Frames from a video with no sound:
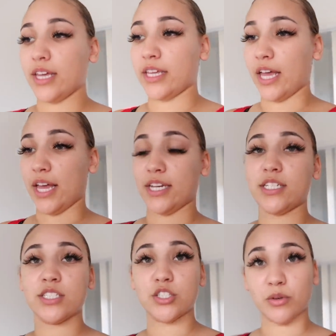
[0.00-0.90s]

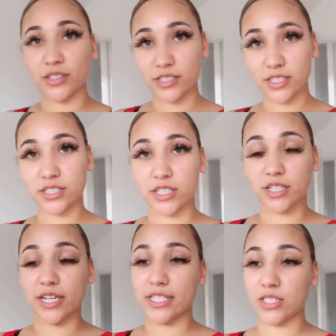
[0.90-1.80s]
again, Joel's
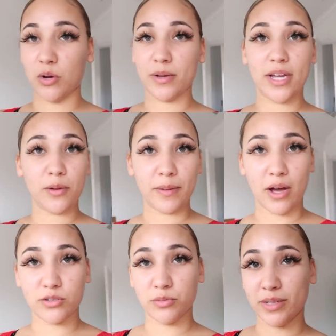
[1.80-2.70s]
sister is coming to help
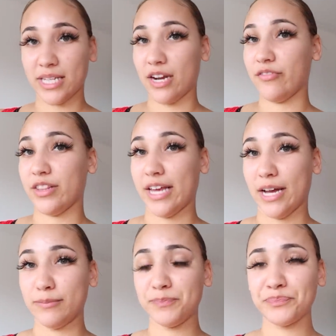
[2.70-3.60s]
out, so I'm excited for
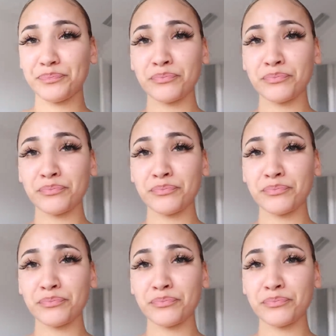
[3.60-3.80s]
that.